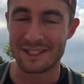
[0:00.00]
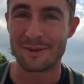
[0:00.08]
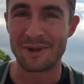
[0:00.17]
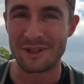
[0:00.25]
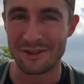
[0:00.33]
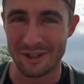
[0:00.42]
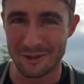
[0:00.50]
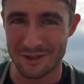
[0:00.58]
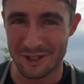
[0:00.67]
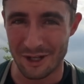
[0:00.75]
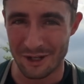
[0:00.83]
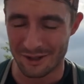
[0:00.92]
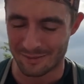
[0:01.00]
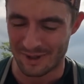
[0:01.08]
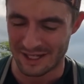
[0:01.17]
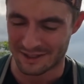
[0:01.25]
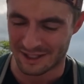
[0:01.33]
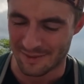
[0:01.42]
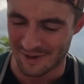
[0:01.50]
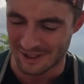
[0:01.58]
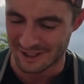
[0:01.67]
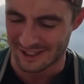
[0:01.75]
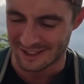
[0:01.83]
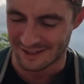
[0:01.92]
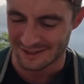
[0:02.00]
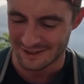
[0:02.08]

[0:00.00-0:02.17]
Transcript: us about those darn pesky monkeys.